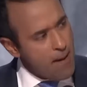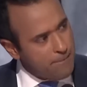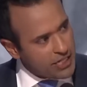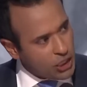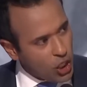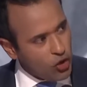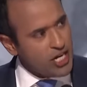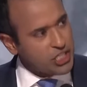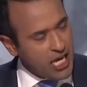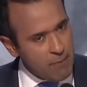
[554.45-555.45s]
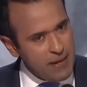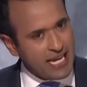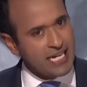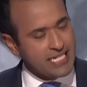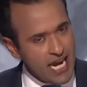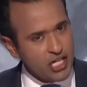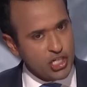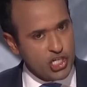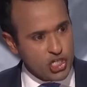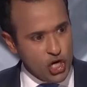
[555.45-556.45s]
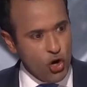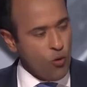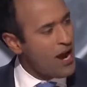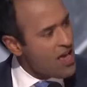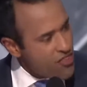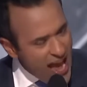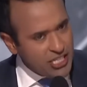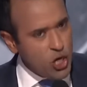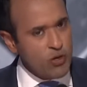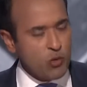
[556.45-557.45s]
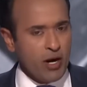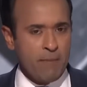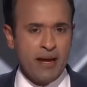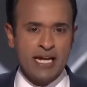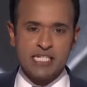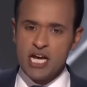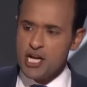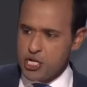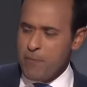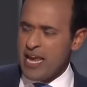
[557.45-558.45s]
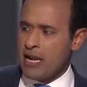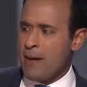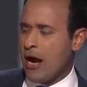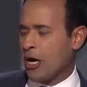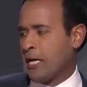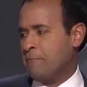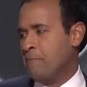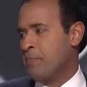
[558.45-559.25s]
but courage can be contagious too. That too is what it means to be an American.